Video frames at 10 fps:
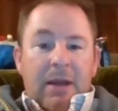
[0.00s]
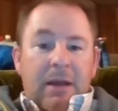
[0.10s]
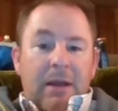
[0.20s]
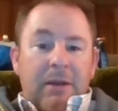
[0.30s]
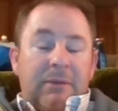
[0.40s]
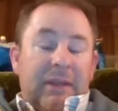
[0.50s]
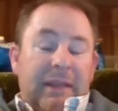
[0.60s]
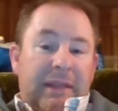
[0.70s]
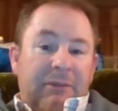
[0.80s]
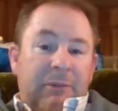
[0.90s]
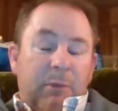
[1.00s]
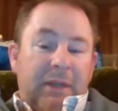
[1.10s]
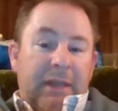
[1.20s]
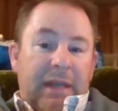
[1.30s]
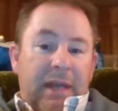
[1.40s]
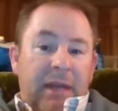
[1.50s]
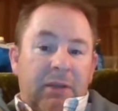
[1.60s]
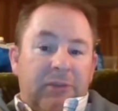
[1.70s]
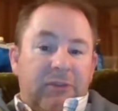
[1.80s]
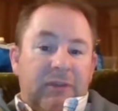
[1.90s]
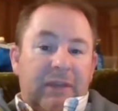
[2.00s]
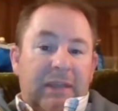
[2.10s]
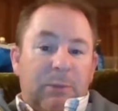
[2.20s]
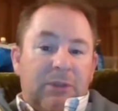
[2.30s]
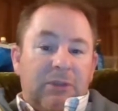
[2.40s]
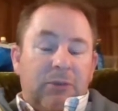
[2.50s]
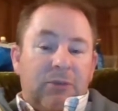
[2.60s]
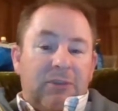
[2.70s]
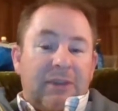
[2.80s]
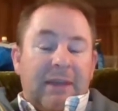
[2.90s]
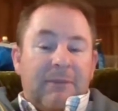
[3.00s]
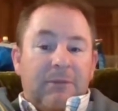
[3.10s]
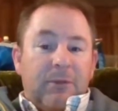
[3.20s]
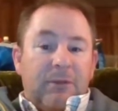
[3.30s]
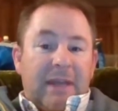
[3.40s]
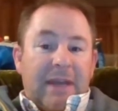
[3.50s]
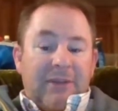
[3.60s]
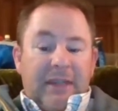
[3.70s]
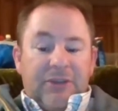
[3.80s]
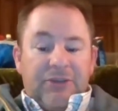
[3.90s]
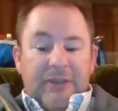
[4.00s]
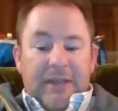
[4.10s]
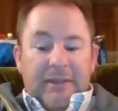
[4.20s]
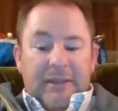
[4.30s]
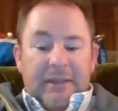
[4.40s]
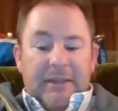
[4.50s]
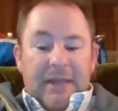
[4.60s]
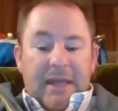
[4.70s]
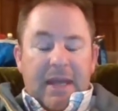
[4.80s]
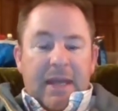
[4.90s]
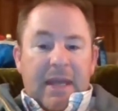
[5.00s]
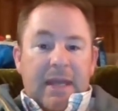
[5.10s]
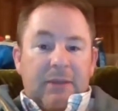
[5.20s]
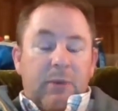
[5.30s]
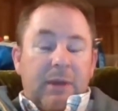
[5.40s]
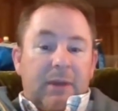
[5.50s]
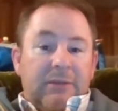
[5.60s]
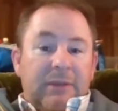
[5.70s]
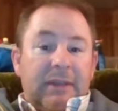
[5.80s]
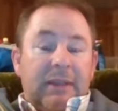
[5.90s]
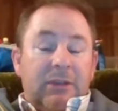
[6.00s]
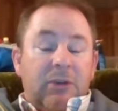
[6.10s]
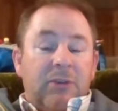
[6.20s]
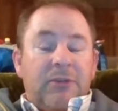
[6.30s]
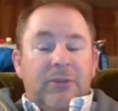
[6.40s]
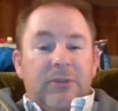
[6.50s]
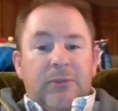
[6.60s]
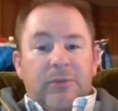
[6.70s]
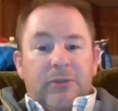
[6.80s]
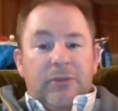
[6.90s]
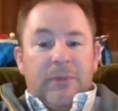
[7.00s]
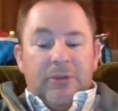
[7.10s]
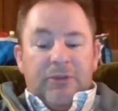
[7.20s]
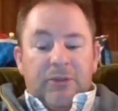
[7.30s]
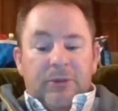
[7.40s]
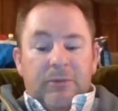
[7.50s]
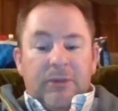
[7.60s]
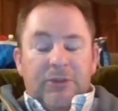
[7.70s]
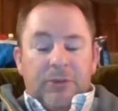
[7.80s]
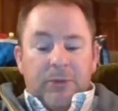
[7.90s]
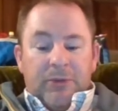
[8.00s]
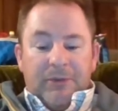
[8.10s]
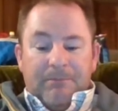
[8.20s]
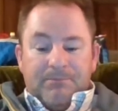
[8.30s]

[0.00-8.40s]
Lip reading: Like everyone else, they would use them for navigation at night, and quite often they'd also use them for spiritual rituals.